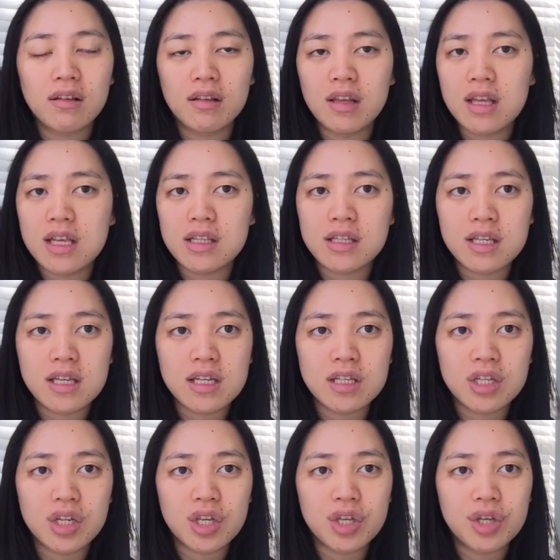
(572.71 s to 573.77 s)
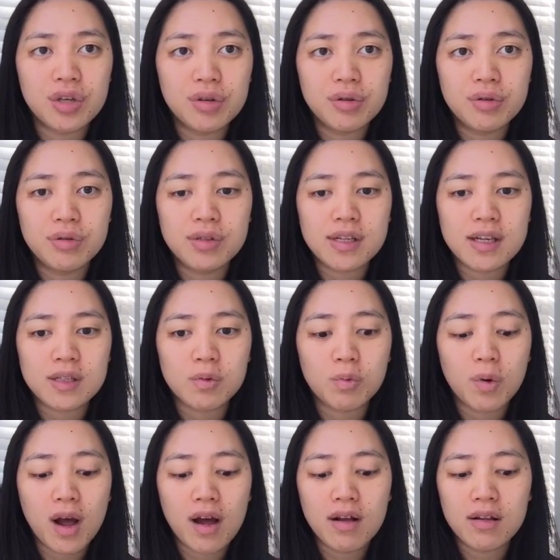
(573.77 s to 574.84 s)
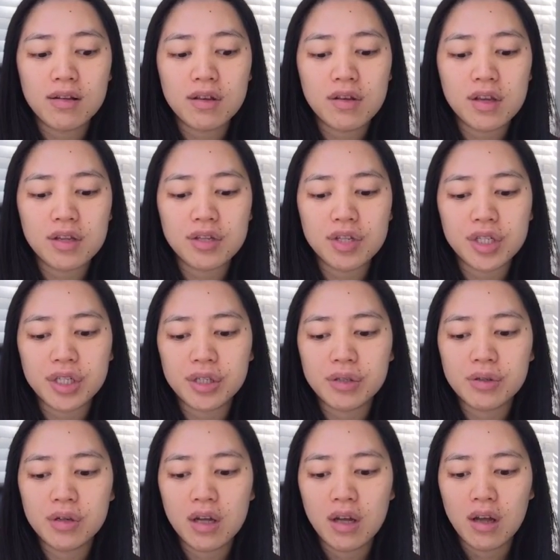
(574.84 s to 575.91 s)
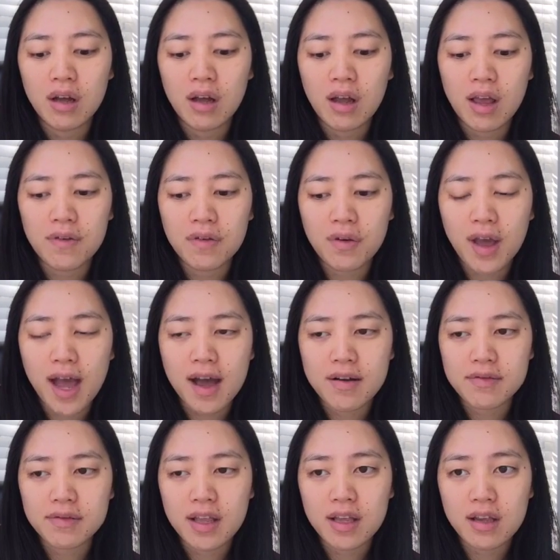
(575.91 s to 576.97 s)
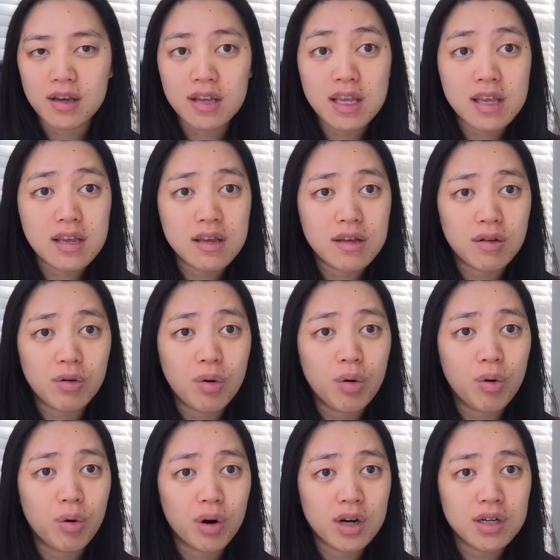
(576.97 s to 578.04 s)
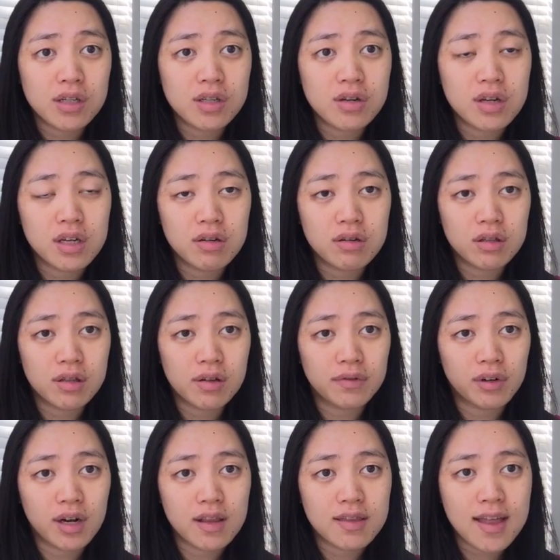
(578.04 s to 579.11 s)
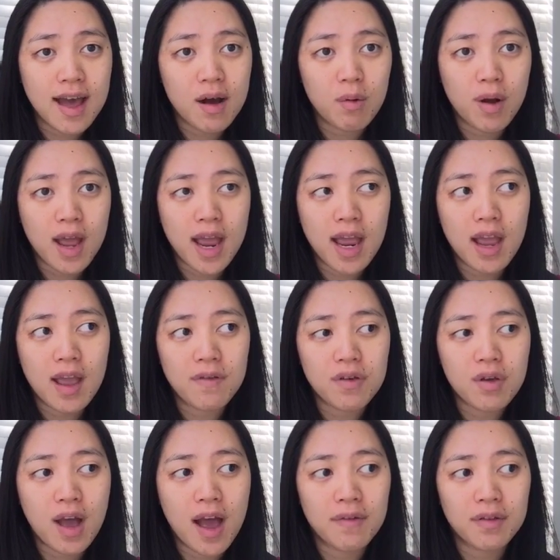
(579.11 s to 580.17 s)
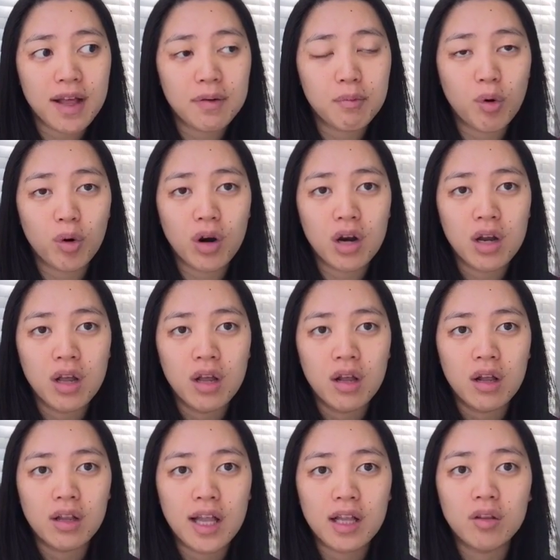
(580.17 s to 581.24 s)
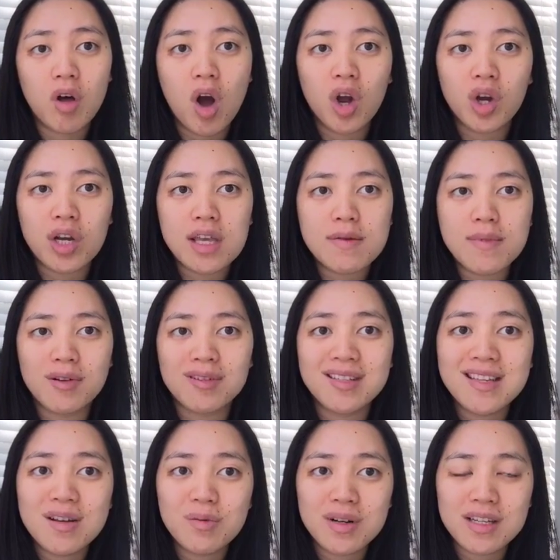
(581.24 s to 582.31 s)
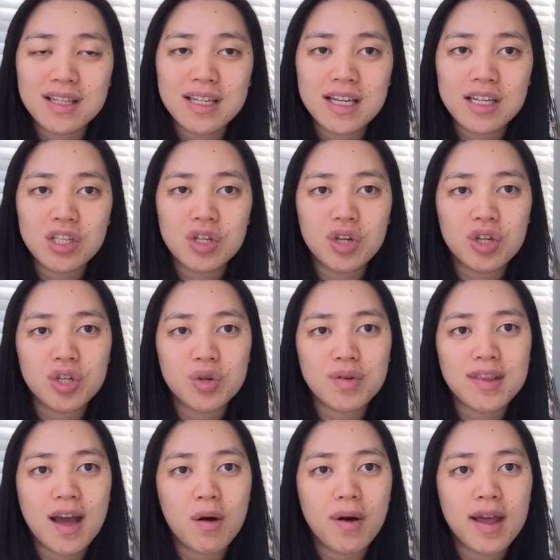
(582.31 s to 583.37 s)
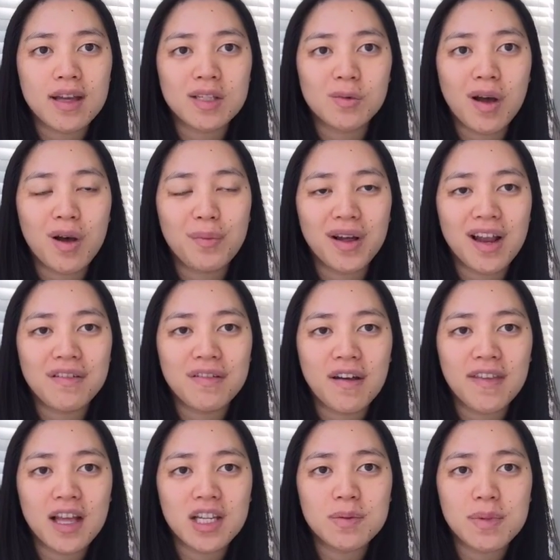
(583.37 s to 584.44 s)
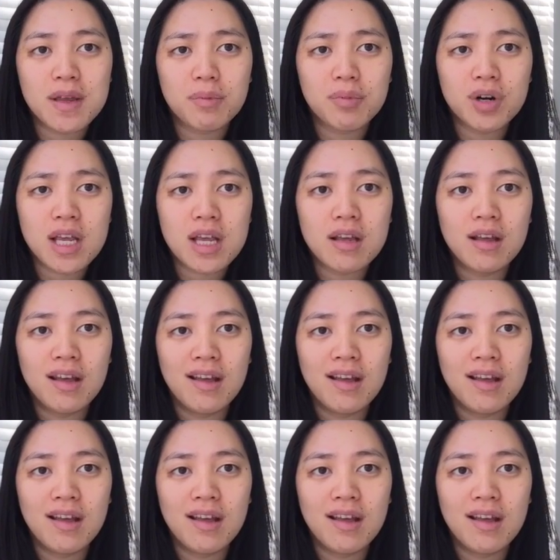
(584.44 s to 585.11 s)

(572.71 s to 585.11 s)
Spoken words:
easy to use as well. You can do, if you have an e-course, you can deliver it that way. If you have more longer email sequences, you can do it that way as well. But I found that to be pretty